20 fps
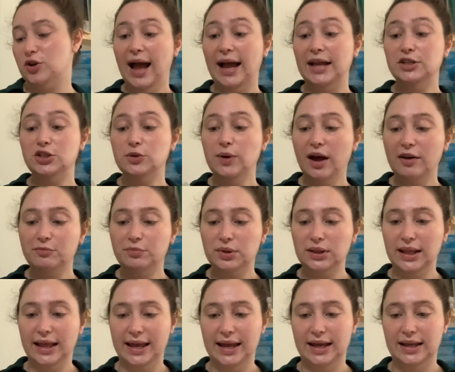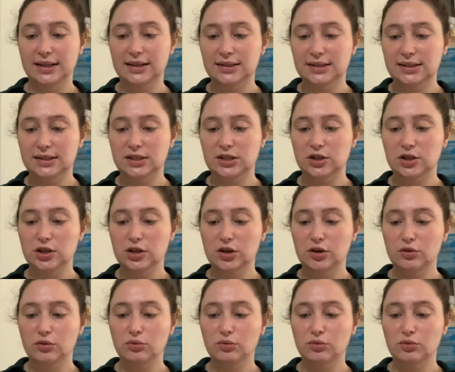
I do have plans to